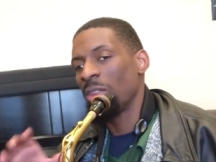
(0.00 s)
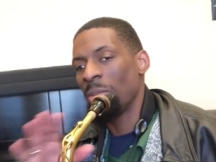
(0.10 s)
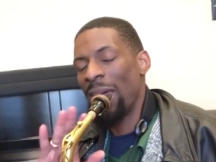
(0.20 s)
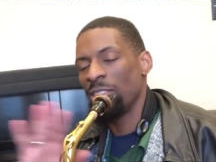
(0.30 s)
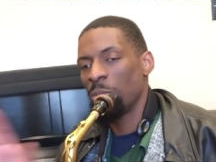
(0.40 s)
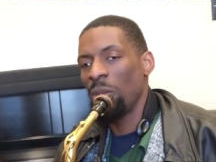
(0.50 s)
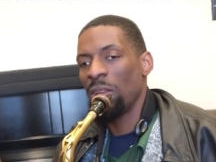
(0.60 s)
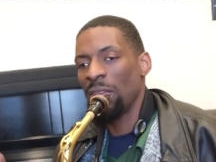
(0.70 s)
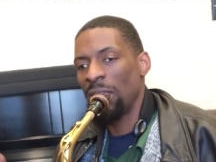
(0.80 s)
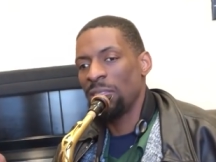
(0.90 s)
I'm not
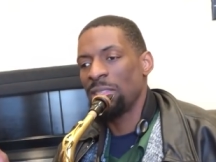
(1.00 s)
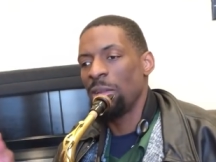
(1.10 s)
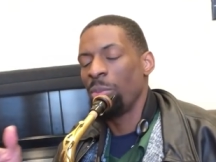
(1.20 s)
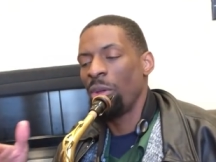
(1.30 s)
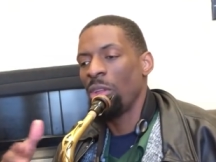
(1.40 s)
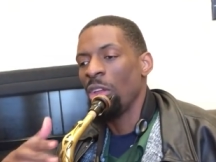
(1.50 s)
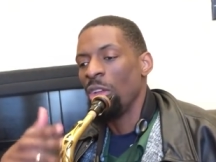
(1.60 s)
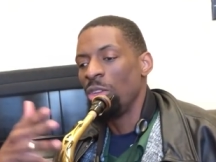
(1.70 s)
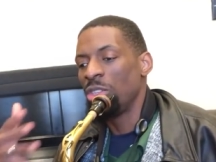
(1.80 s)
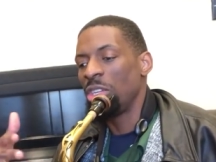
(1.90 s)
speaking against it, but
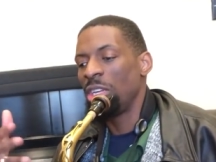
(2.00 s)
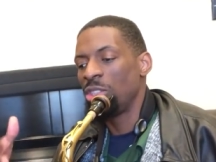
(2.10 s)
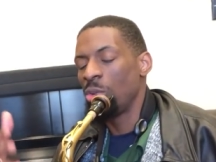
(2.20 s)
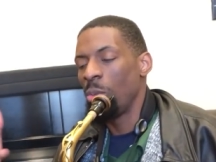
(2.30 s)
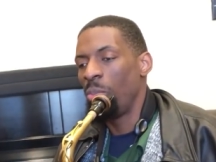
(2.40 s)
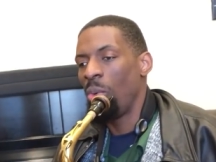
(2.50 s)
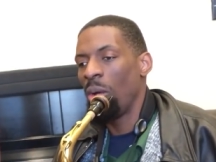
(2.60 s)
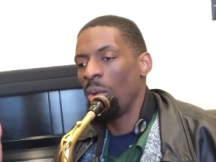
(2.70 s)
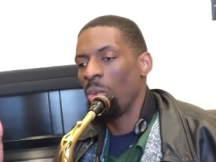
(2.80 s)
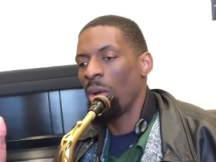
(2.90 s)
you should get to a
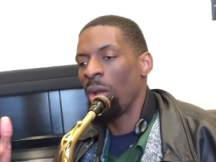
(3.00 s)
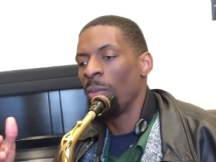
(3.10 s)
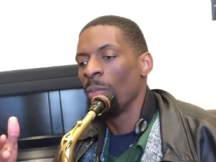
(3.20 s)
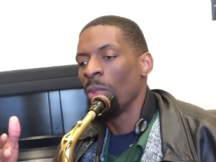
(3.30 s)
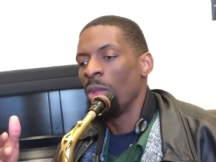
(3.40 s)
point where